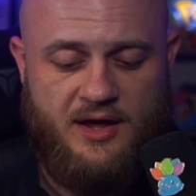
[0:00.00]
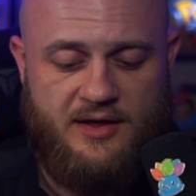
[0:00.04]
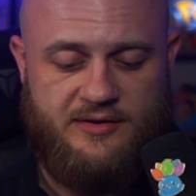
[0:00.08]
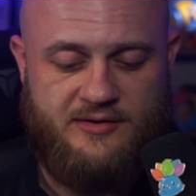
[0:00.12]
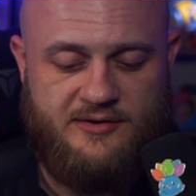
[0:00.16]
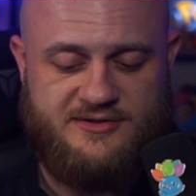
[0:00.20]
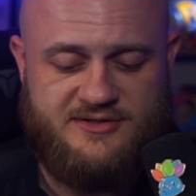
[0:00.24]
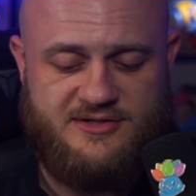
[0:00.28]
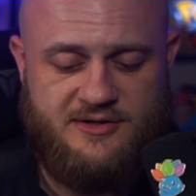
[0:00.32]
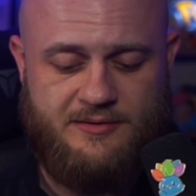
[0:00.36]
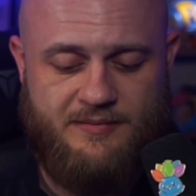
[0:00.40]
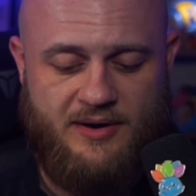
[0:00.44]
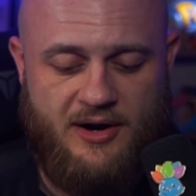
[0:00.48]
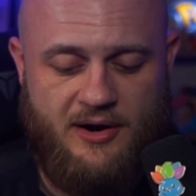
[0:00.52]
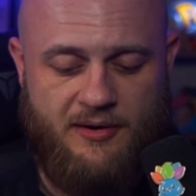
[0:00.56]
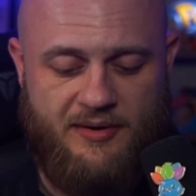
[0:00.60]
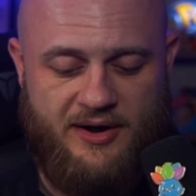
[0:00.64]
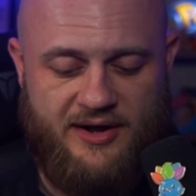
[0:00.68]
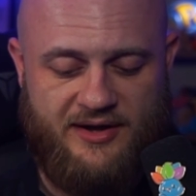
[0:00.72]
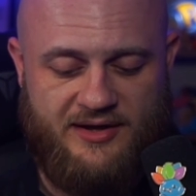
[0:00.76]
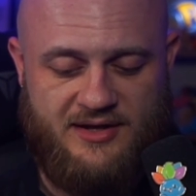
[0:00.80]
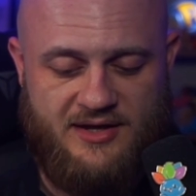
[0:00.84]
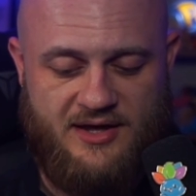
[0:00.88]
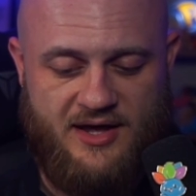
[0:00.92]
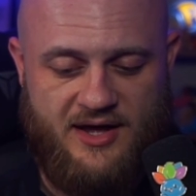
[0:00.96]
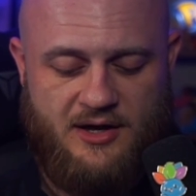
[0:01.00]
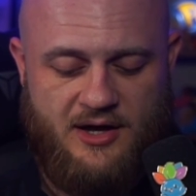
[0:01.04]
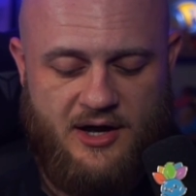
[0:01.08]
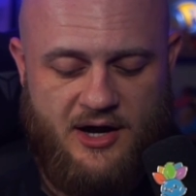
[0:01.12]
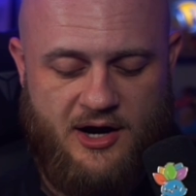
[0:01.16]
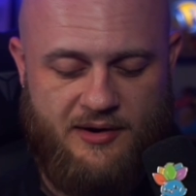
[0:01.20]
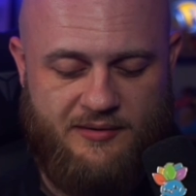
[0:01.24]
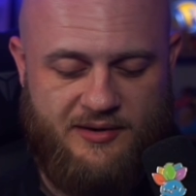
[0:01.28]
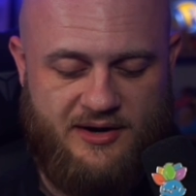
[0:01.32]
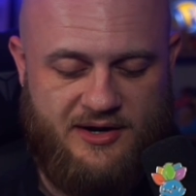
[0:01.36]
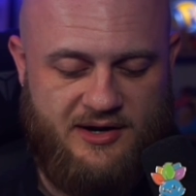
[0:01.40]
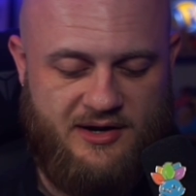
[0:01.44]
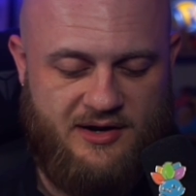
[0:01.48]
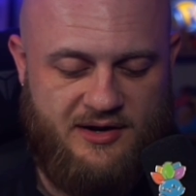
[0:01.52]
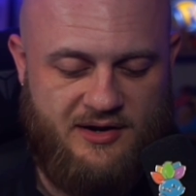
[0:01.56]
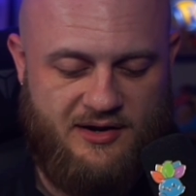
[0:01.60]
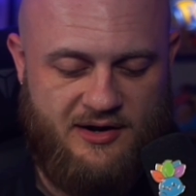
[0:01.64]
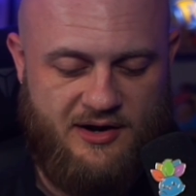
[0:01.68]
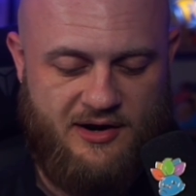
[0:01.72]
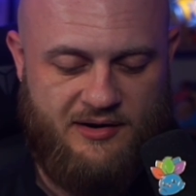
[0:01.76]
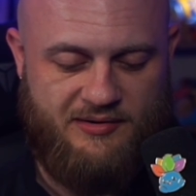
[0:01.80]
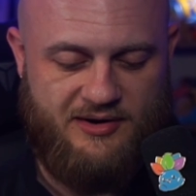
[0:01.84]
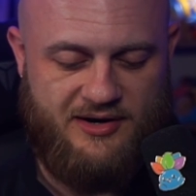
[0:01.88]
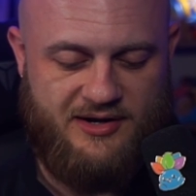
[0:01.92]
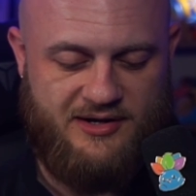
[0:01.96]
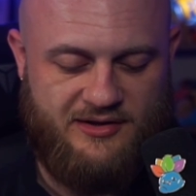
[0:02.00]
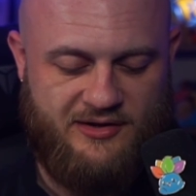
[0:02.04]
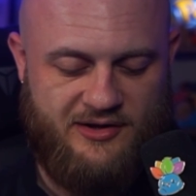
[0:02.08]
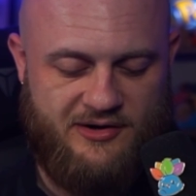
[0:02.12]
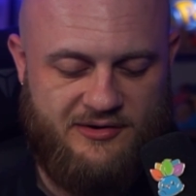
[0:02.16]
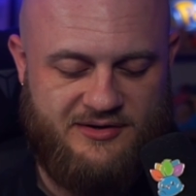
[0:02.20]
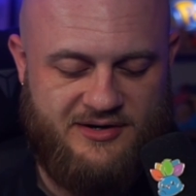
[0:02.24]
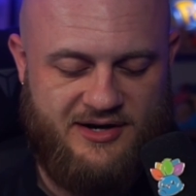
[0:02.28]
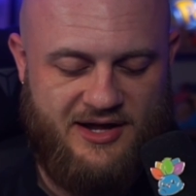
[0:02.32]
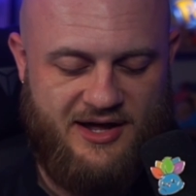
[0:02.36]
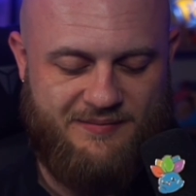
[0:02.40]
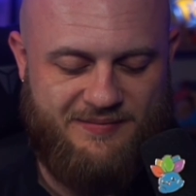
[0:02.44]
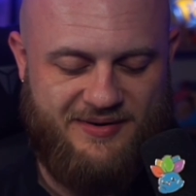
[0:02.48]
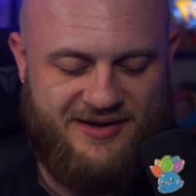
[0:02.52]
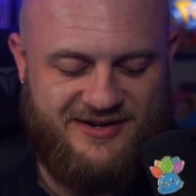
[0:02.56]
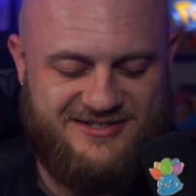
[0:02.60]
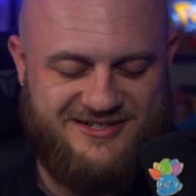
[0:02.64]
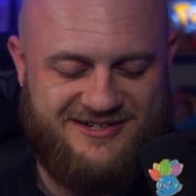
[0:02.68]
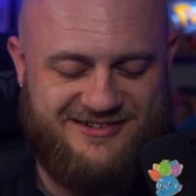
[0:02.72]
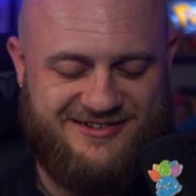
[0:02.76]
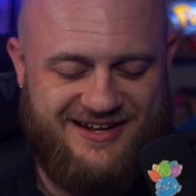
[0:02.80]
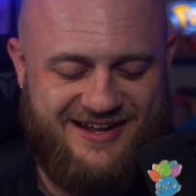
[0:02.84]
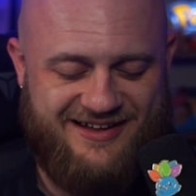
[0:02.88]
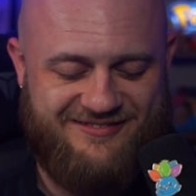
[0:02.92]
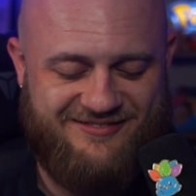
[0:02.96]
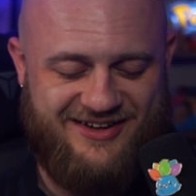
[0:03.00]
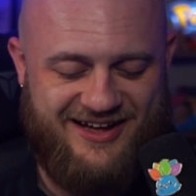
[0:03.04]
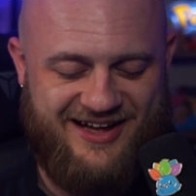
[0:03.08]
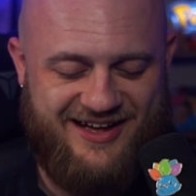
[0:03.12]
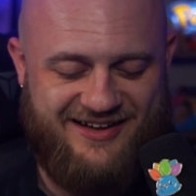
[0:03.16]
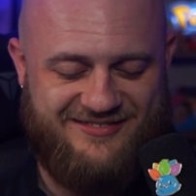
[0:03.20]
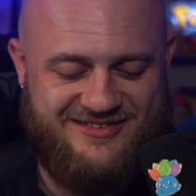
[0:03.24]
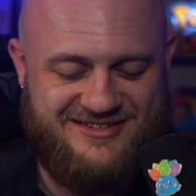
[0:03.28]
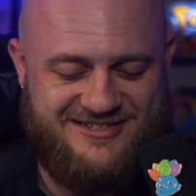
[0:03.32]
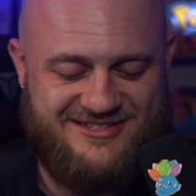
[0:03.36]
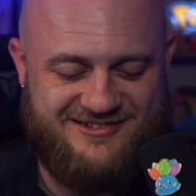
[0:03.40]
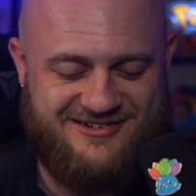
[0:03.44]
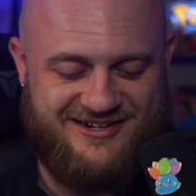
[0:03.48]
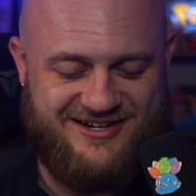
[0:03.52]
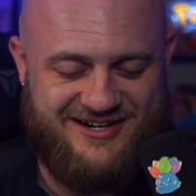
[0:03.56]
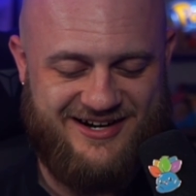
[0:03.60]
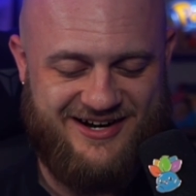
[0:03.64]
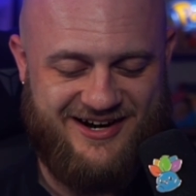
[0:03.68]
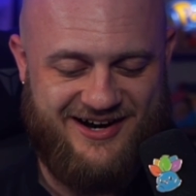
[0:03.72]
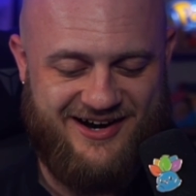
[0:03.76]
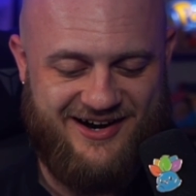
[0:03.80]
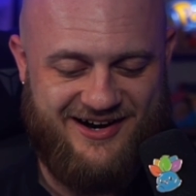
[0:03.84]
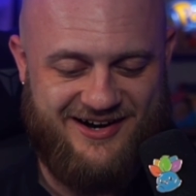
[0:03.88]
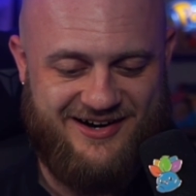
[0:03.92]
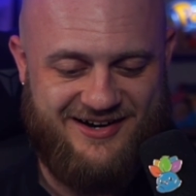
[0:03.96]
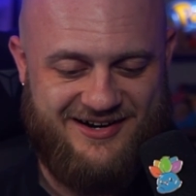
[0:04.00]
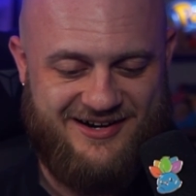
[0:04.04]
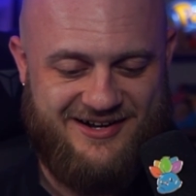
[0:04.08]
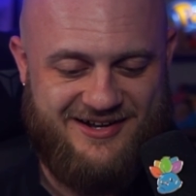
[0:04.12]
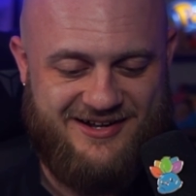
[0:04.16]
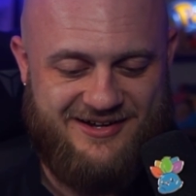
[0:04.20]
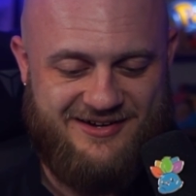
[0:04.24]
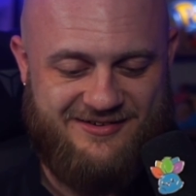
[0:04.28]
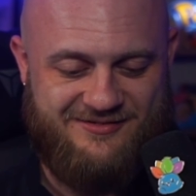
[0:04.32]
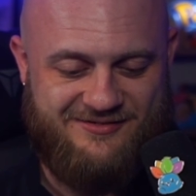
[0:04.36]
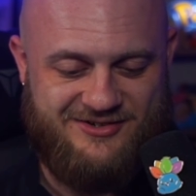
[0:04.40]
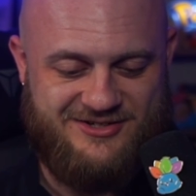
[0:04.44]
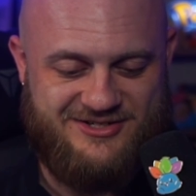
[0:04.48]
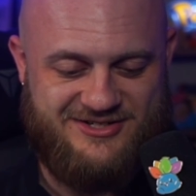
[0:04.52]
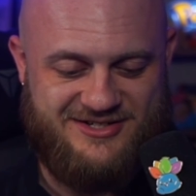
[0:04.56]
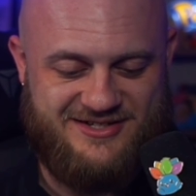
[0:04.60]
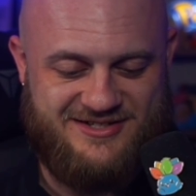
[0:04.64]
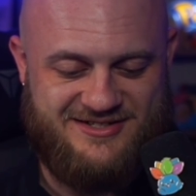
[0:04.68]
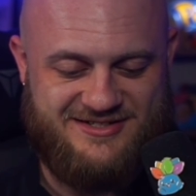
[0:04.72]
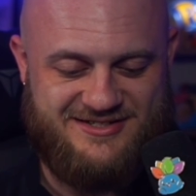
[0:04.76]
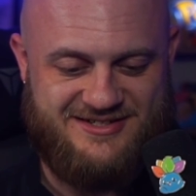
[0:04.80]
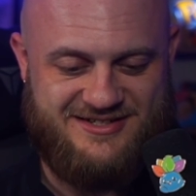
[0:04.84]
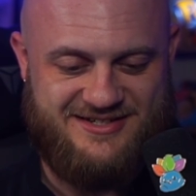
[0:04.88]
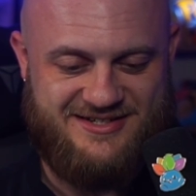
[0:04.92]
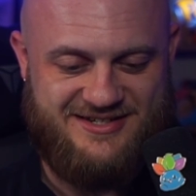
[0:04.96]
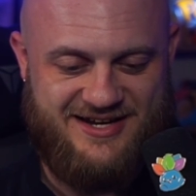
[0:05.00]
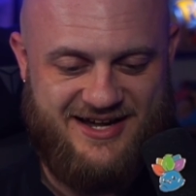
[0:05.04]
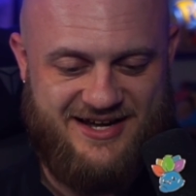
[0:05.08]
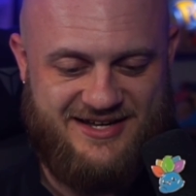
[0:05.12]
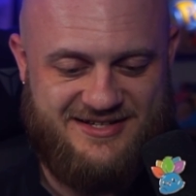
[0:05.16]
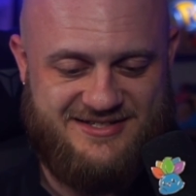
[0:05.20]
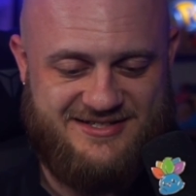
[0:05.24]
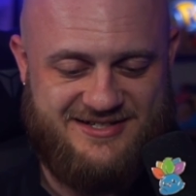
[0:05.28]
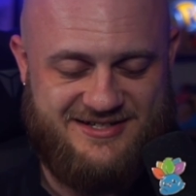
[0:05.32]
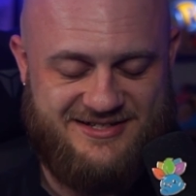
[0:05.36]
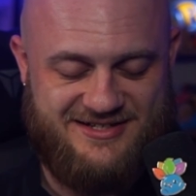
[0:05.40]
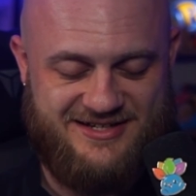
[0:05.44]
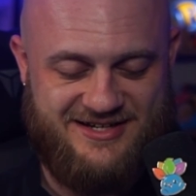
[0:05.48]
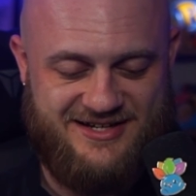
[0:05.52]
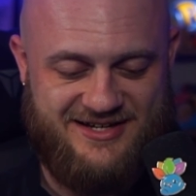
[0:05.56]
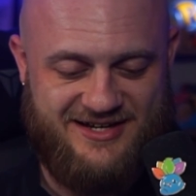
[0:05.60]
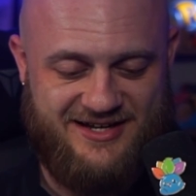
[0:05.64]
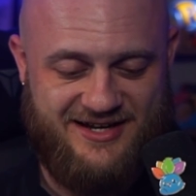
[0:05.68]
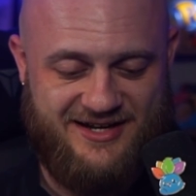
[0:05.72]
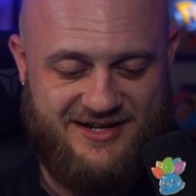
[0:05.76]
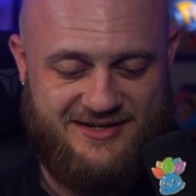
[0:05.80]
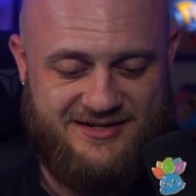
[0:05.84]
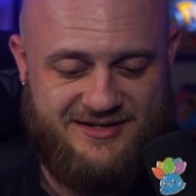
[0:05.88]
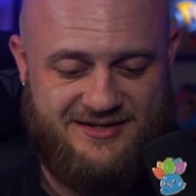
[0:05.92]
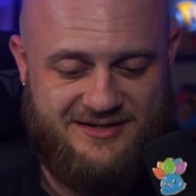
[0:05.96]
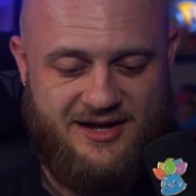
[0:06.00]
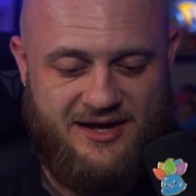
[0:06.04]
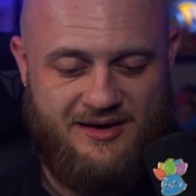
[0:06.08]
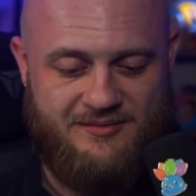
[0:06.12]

There's our Marowak already loading up. I don't have the Ivysaur here, which is not so good.